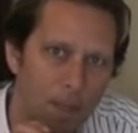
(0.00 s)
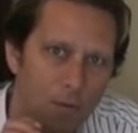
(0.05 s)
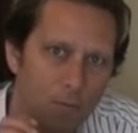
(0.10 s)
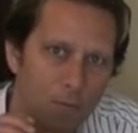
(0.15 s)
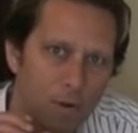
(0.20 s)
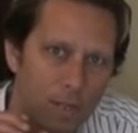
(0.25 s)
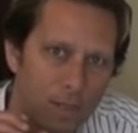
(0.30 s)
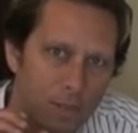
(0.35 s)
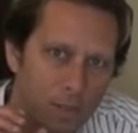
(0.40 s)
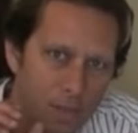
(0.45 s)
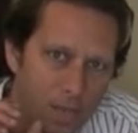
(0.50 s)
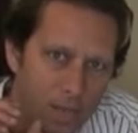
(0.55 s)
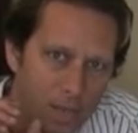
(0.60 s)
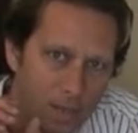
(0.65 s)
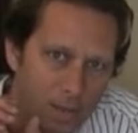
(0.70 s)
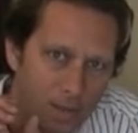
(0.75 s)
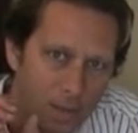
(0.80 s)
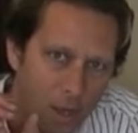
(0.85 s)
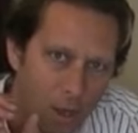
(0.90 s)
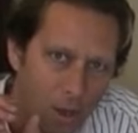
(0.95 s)
which
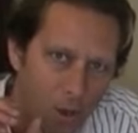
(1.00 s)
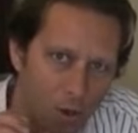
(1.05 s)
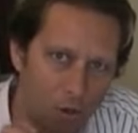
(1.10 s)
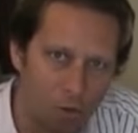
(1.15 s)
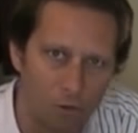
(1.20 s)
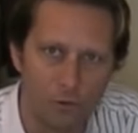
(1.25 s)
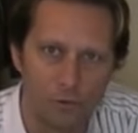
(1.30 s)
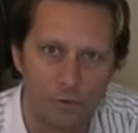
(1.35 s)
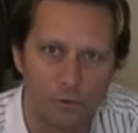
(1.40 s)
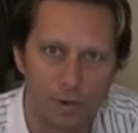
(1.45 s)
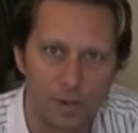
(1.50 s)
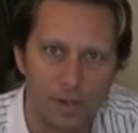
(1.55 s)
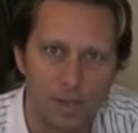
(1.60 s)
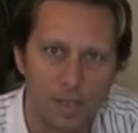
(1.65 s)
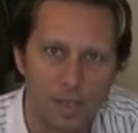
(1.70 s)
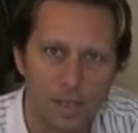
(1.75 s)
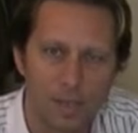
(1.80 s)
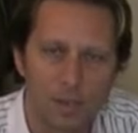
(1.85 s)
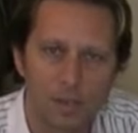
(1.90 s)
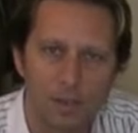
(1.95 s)
is 100,
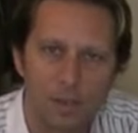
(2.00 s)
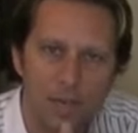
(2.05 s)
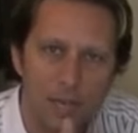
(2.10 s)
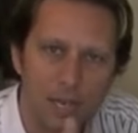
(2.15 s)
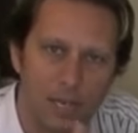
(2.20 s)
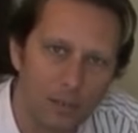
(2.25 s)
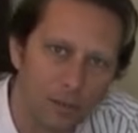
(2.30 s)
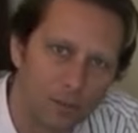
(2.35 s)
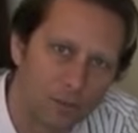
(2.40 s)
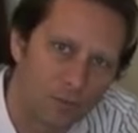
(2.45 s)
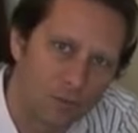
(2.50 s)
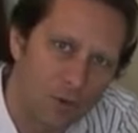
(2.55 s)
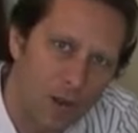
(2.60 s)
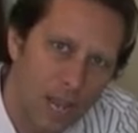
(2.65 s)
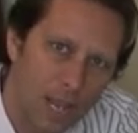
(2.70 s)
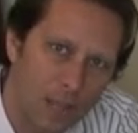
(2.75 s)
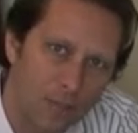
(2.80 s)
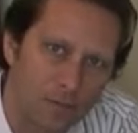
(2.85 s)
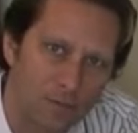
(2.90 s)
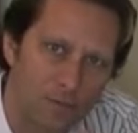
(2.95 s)
because needles
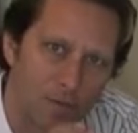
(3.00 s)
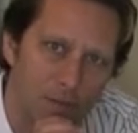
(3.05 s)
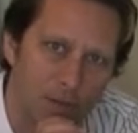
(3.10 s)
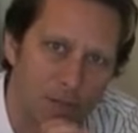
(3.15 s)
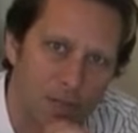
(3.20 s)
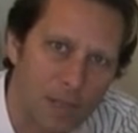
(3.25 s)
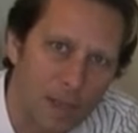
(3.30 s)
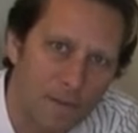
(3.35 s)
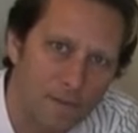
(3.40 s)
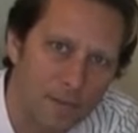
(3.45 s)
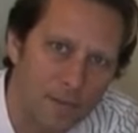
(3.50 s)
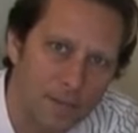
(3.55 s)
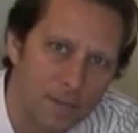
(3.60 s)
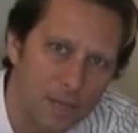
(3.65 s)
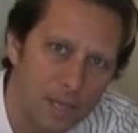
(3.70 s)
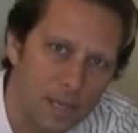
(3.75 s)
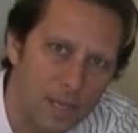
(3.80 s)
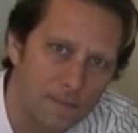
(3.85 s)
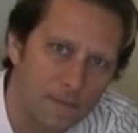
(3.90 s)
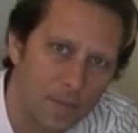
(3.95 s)
range from
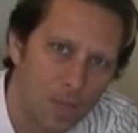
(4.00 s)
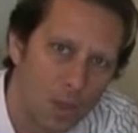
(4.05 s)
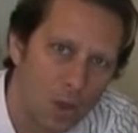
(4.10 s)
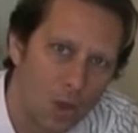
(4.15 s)
70